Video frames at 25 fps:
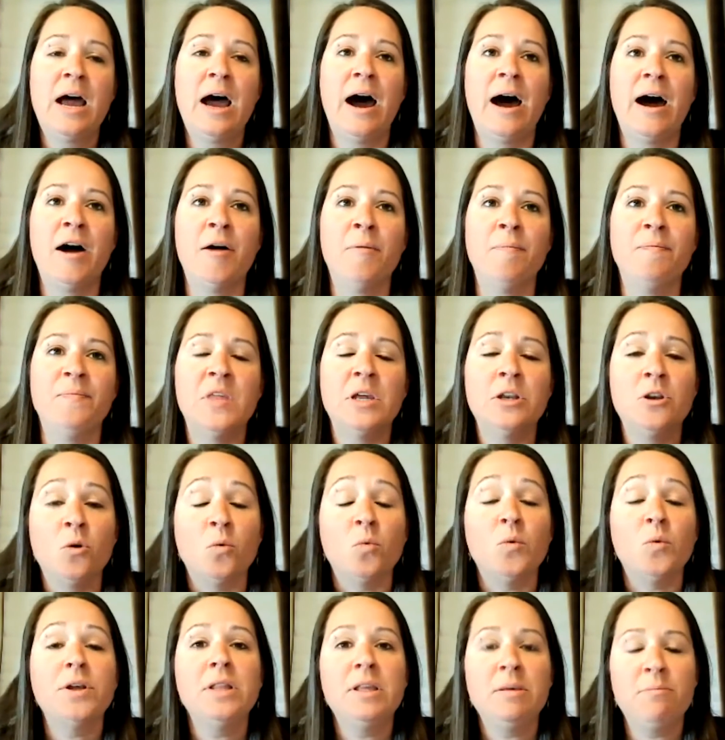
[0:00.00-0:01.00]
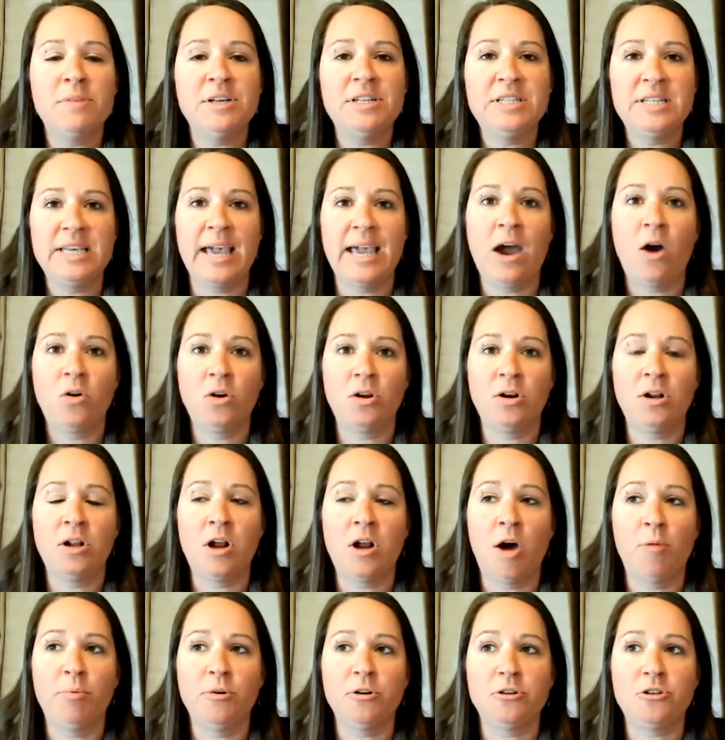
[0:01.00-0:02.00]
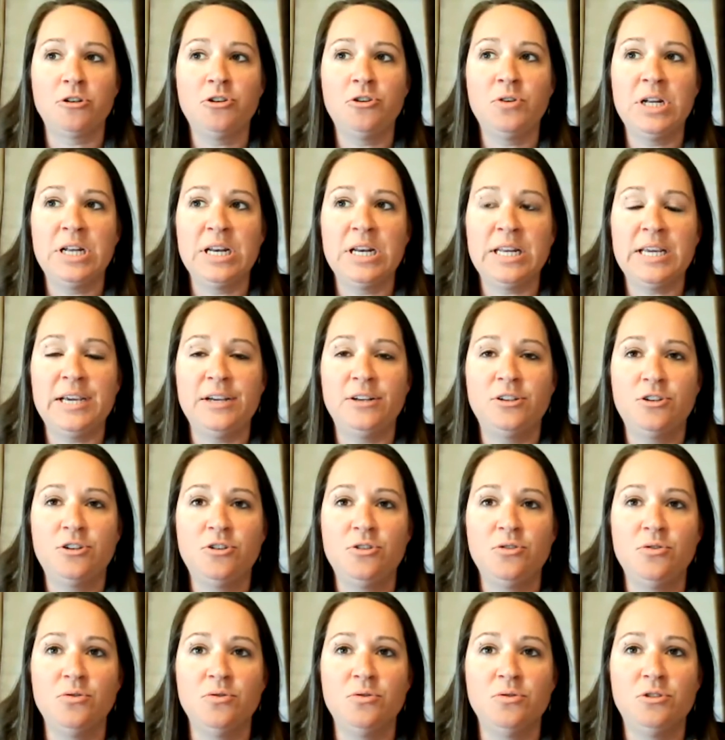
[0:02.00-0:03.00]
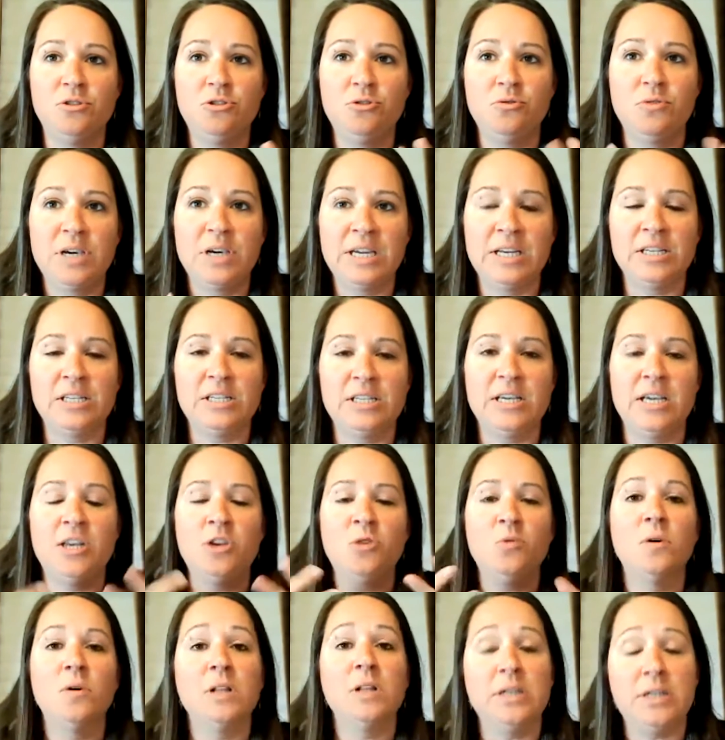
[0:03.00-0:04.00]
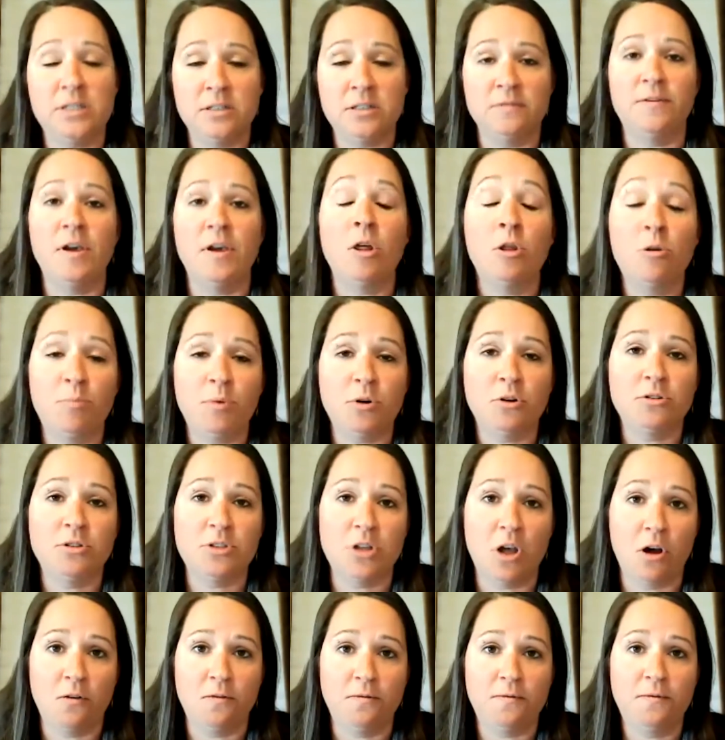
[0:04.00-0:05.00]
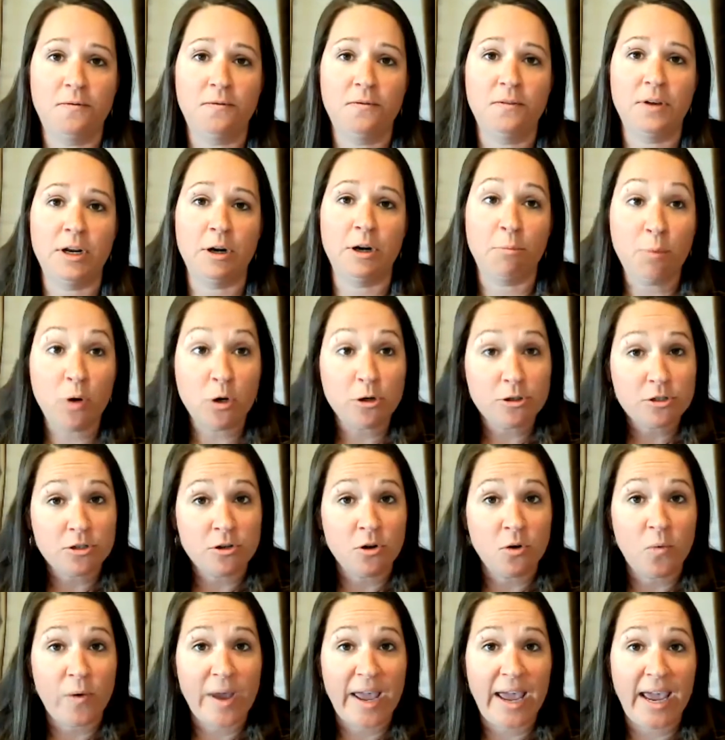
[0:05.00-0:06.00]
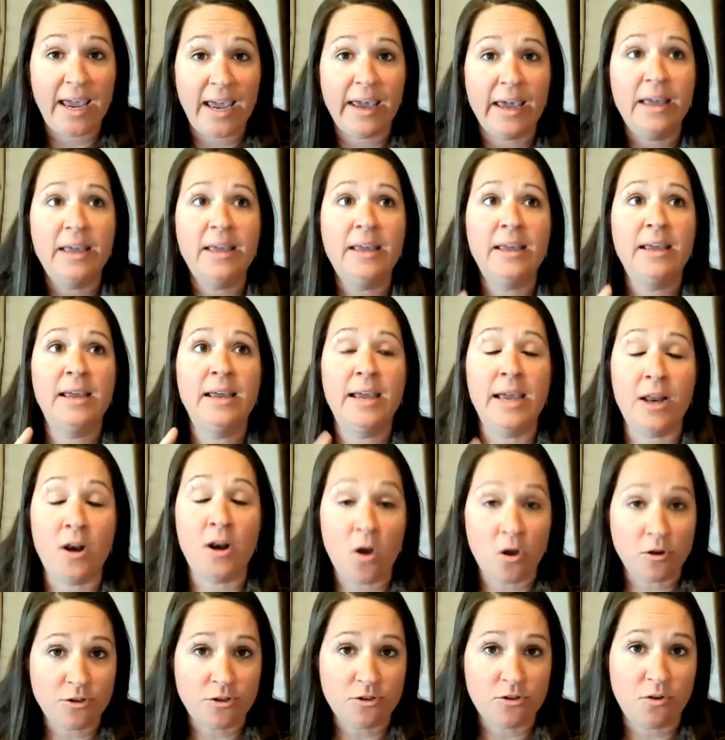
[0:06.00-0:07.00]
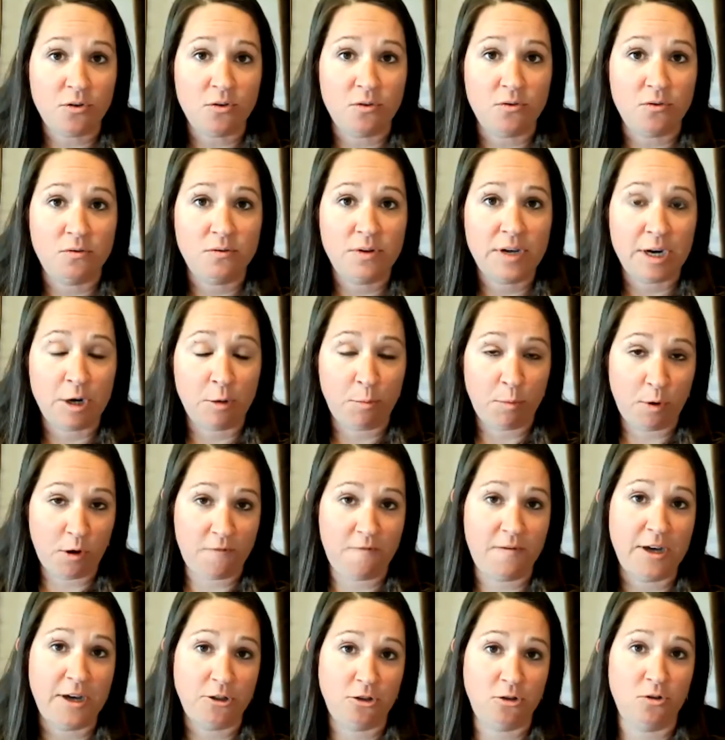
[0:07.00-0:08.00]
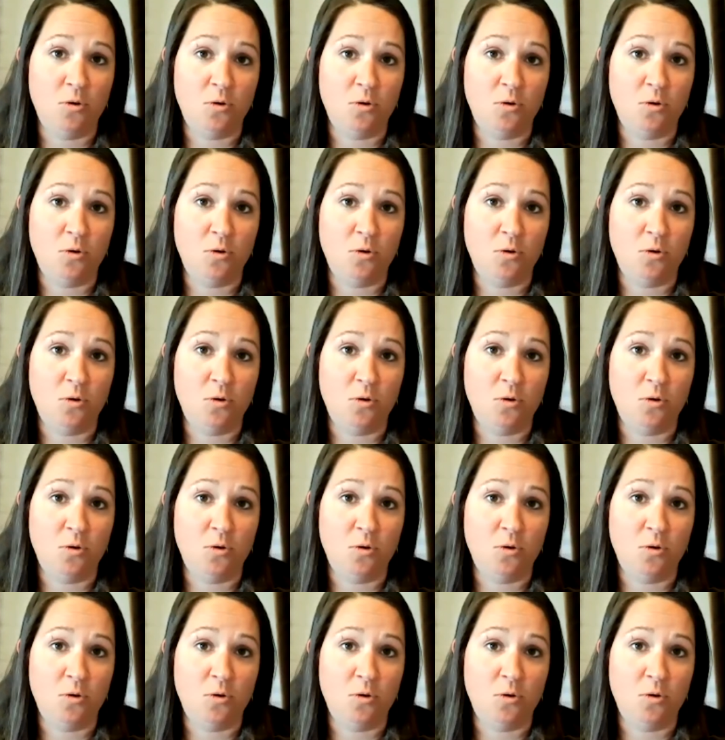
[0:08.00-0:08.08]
then you're really missing out on an opportunity to continually develop yourself in a personal way and also in a professional